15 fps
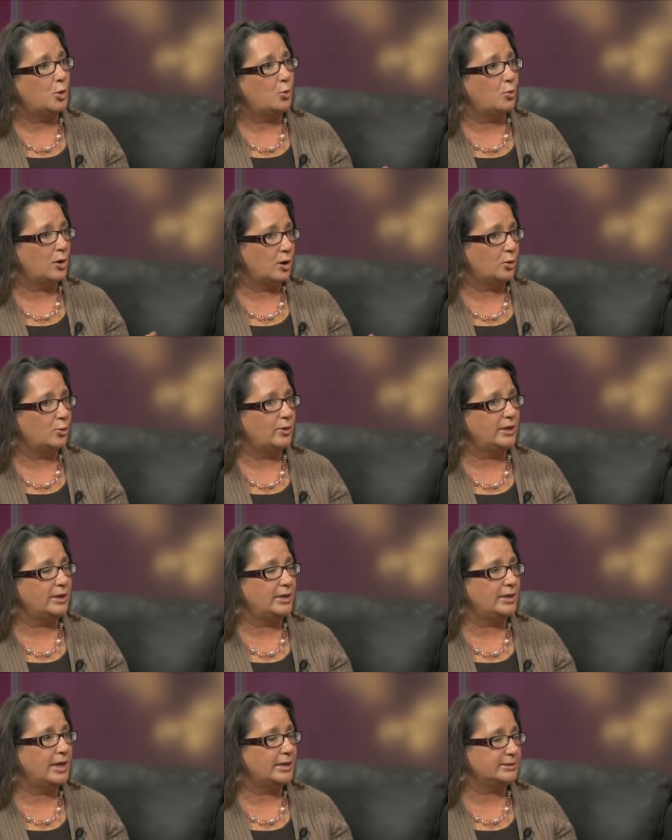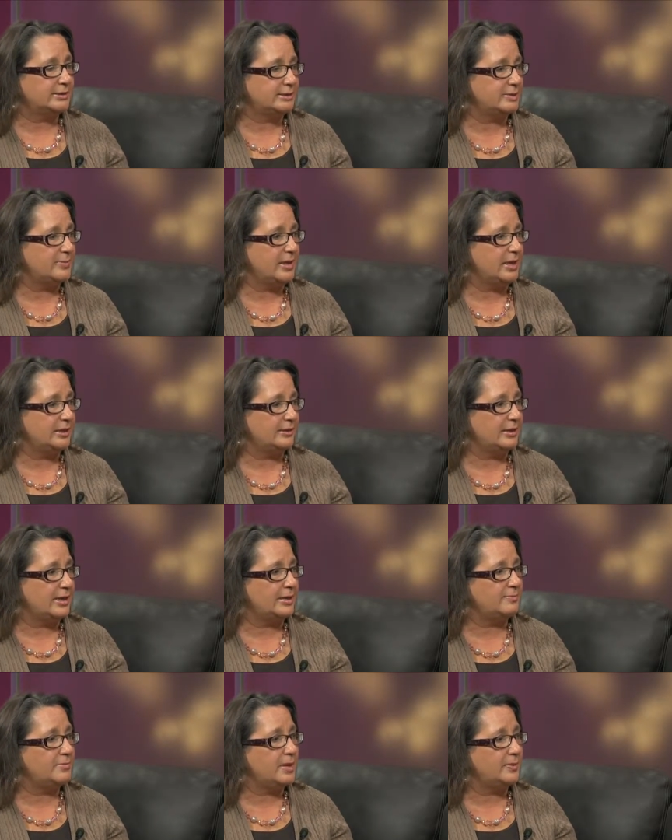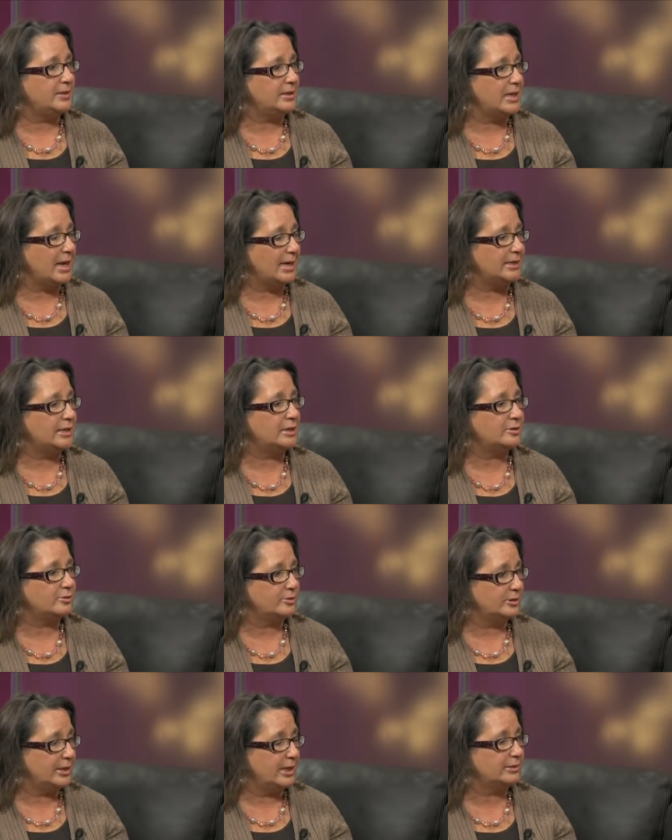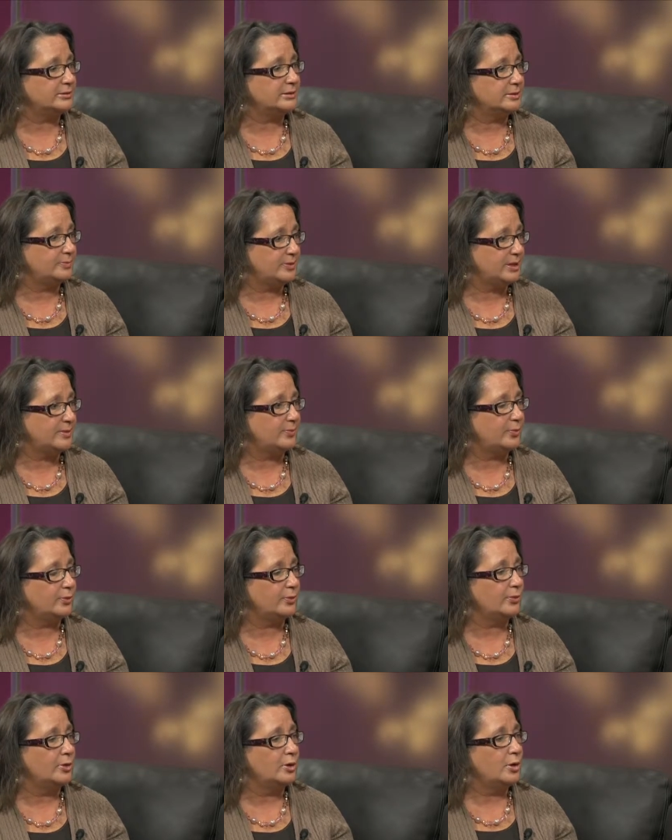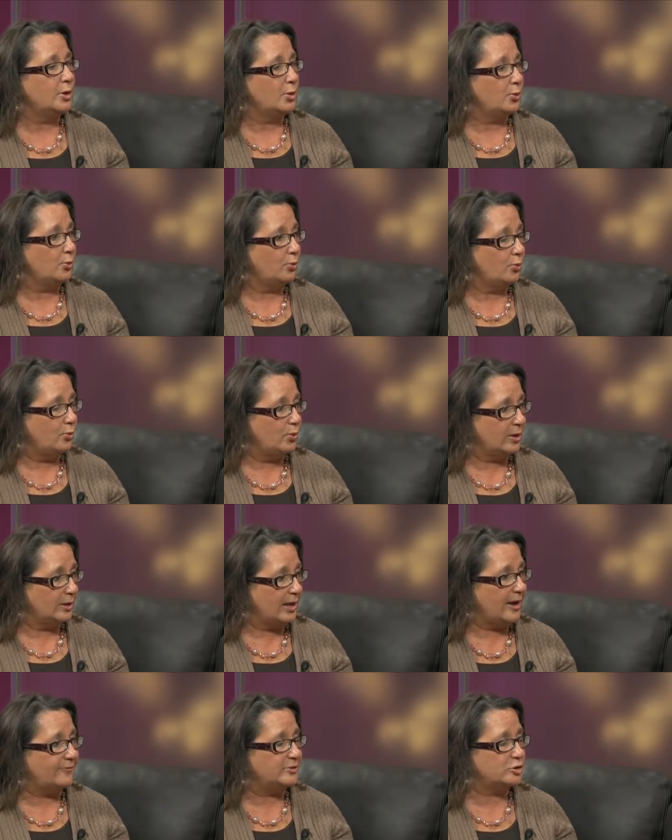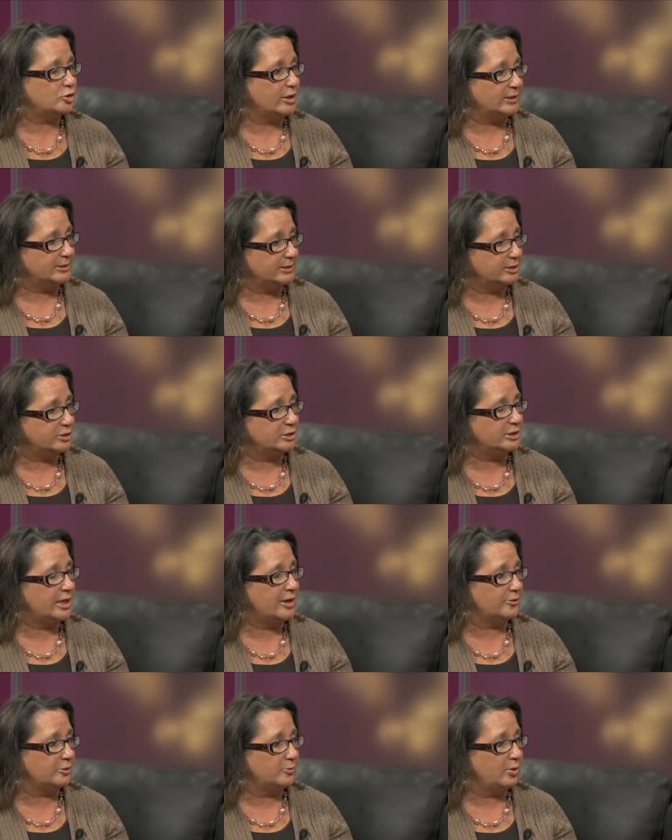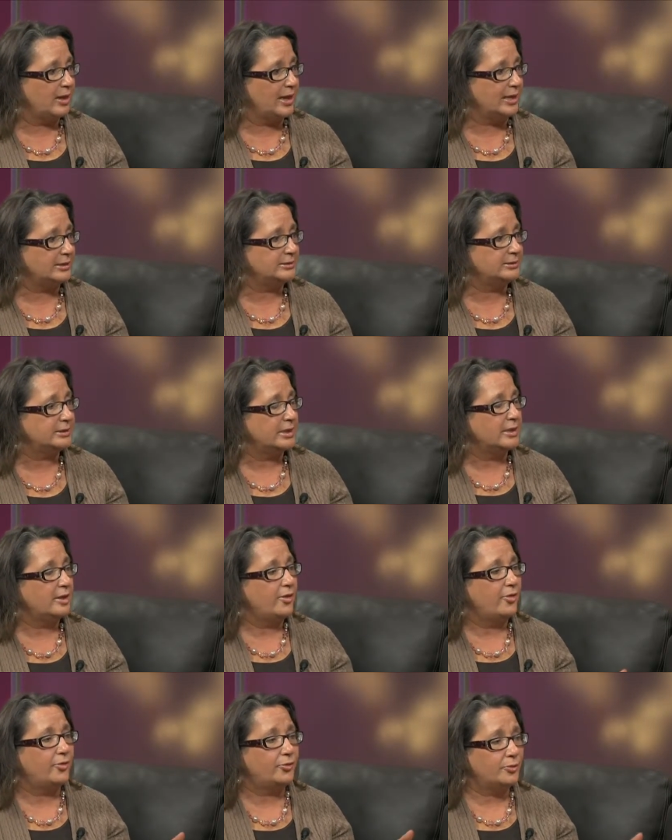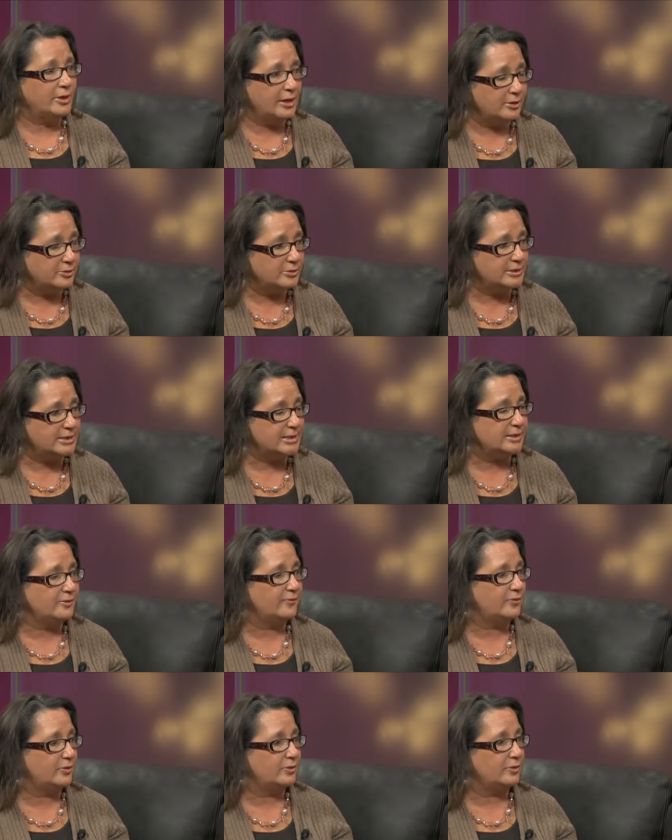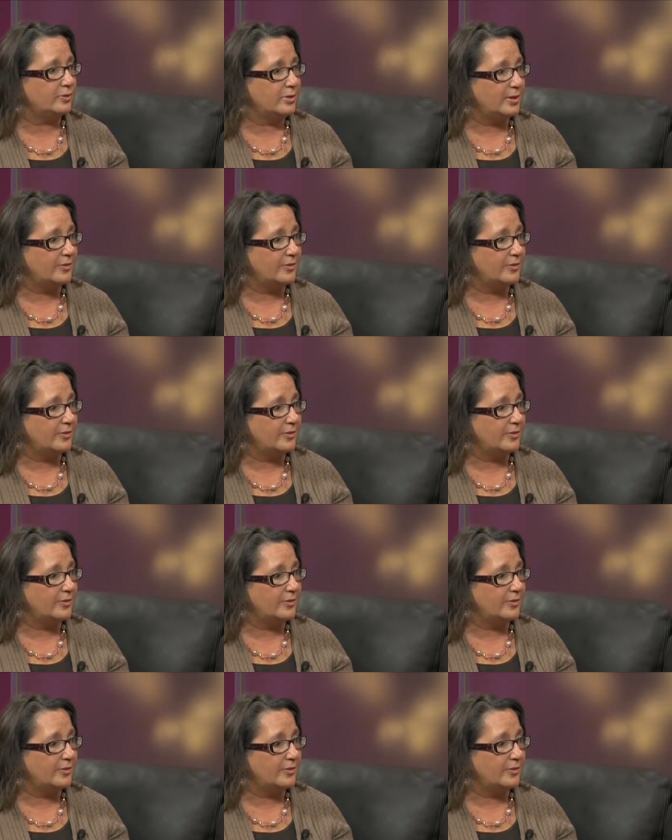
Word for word: where we estimate that maybe 900000 people will have to transition to other plans 310 of a